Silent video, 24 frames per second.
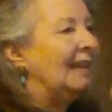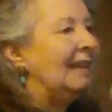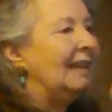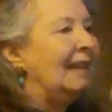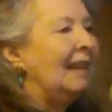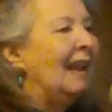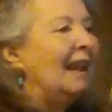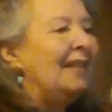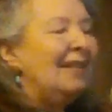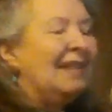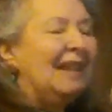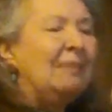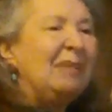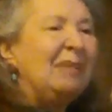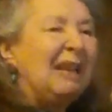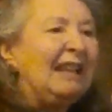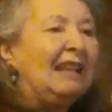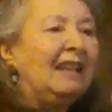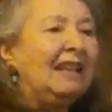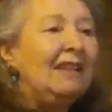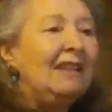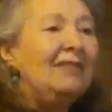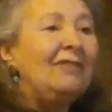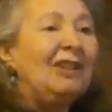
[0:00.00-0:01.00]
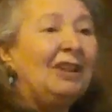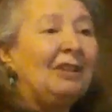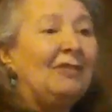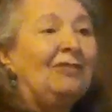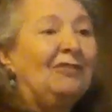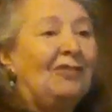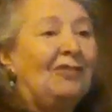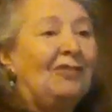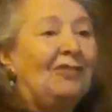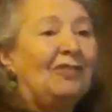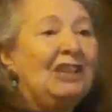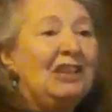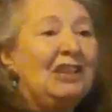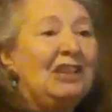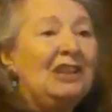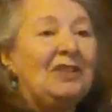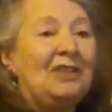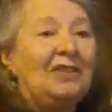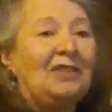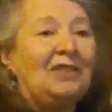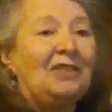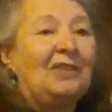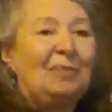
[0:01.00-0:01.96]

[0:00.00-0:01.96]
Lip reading: That they've been living for years,